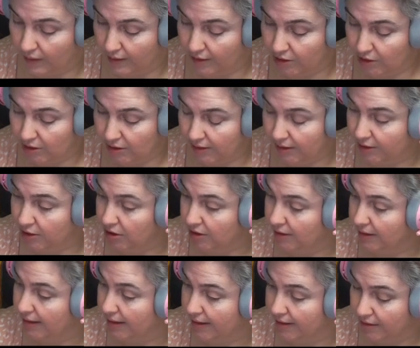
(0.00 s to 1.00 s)
Just touching
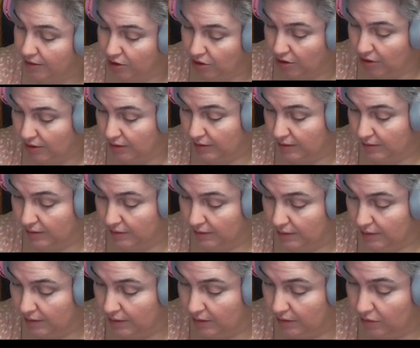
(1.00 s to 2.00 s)
the edge
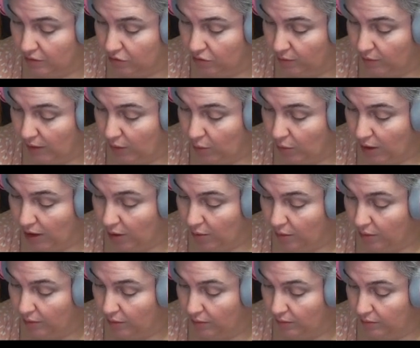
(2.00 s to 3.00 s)
so my water
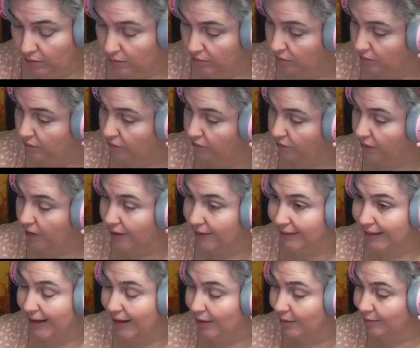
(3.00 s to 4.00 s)
will fall
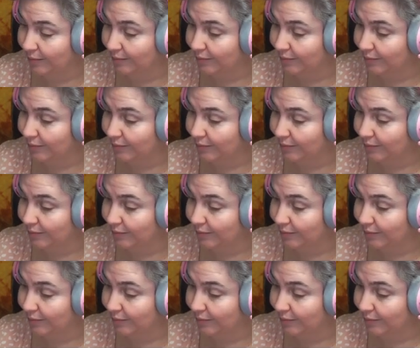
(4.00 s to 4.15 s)
down.